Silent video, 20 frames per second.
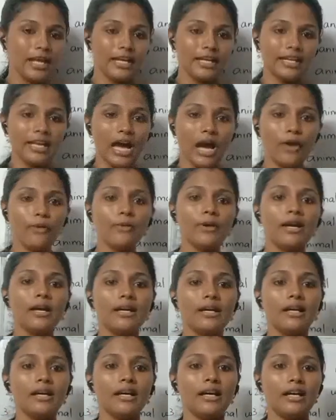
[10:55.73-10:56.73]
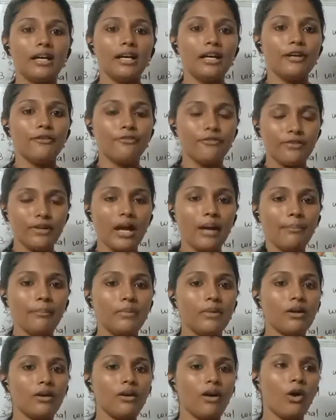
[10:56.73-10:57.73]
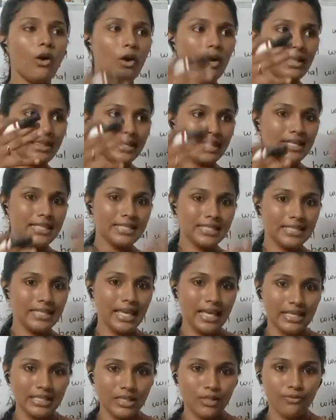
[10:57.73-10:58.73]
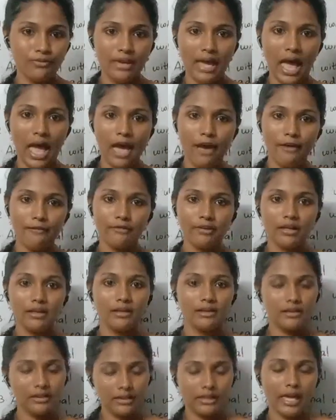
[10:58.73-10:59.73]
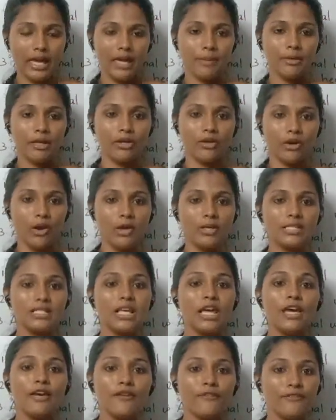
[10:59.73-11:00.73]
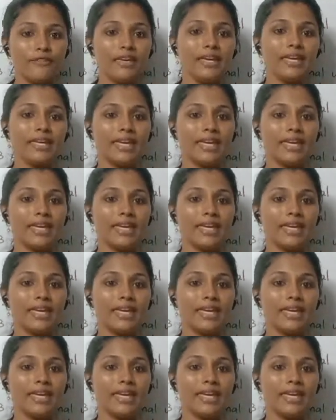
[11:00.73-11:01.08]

Now, from all these things we have came across, we